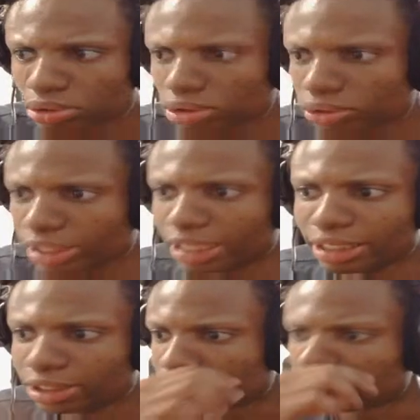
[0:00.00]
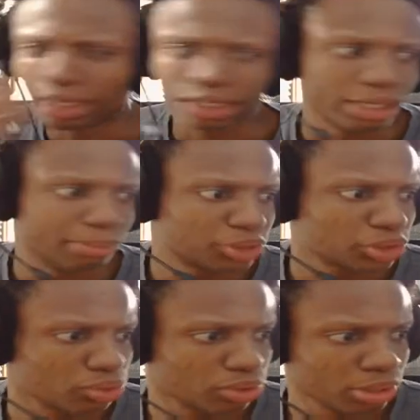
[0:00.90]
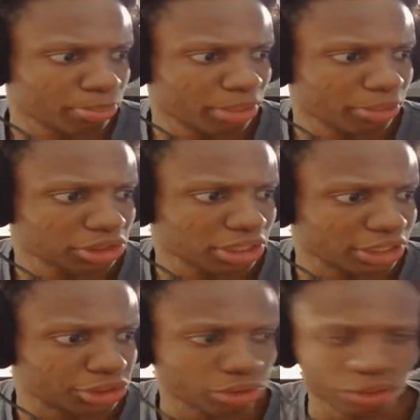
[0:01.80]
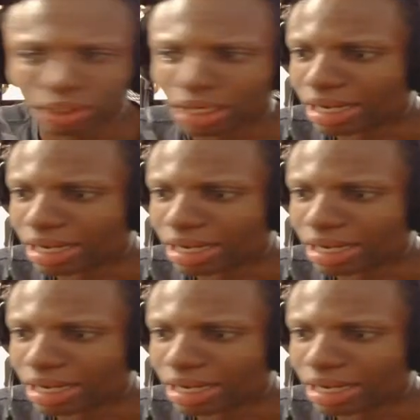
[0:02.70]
Right. So yeah. So pretty much like show you all.